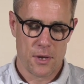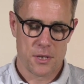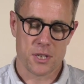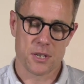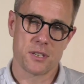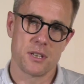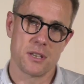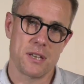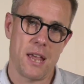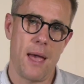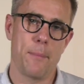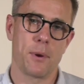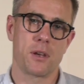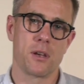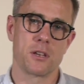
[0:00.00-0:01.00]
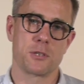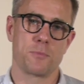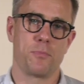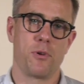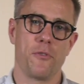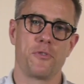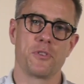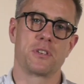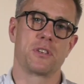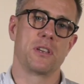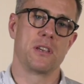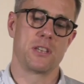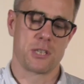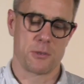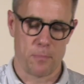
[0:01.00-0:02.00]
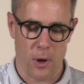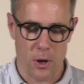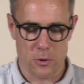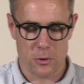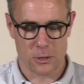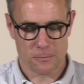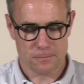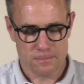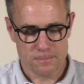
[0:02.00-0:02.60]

Just as Habakkuk's prophecy spoke